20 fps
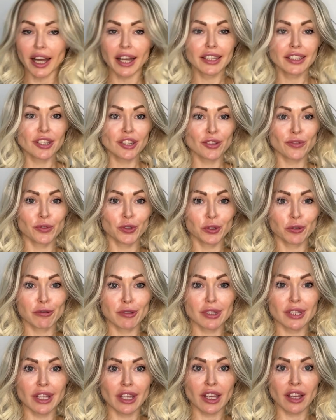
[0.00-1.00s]
I just want to
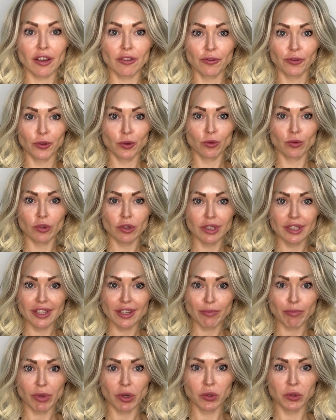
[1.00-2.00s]
say a few words
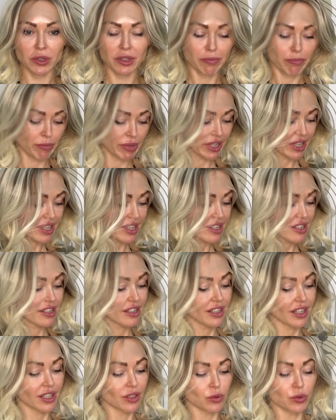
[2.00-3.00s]
about the packing.
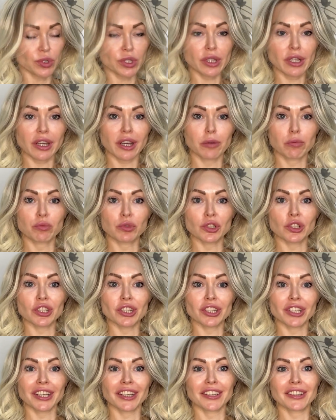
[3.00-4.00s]
I really
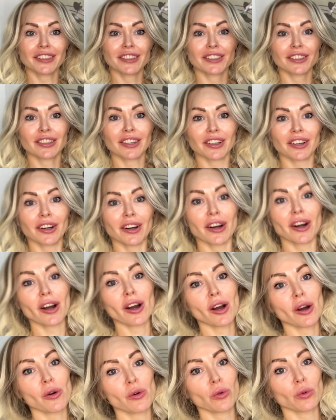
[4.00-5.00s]
appreciate
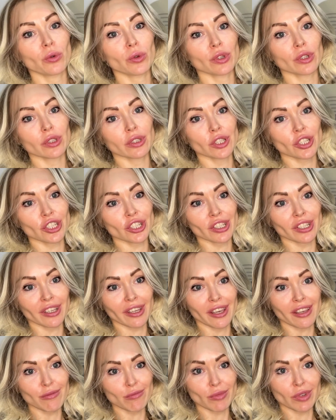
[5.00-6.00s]
how she
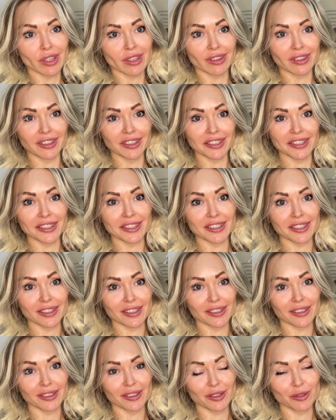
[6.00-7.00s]
came in this
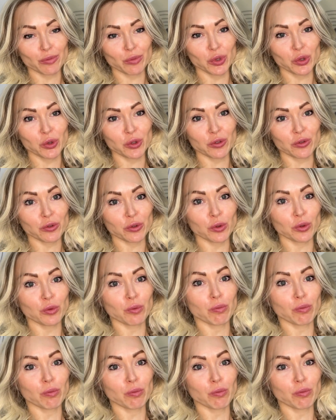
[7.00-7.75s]
beautiful